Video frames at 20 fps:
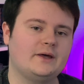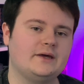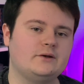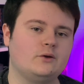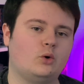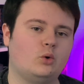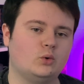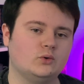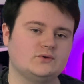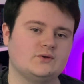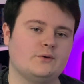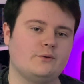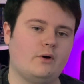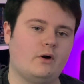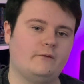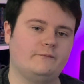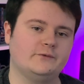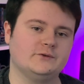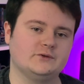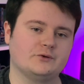Blade also
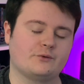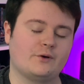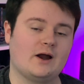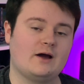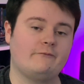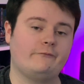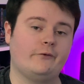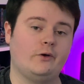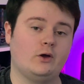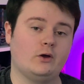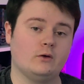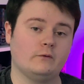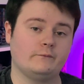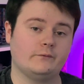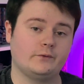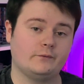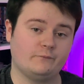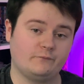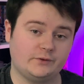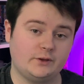offers a graph of
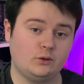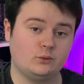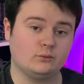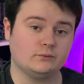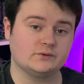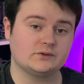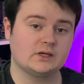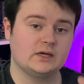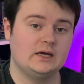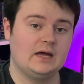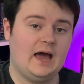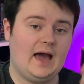views,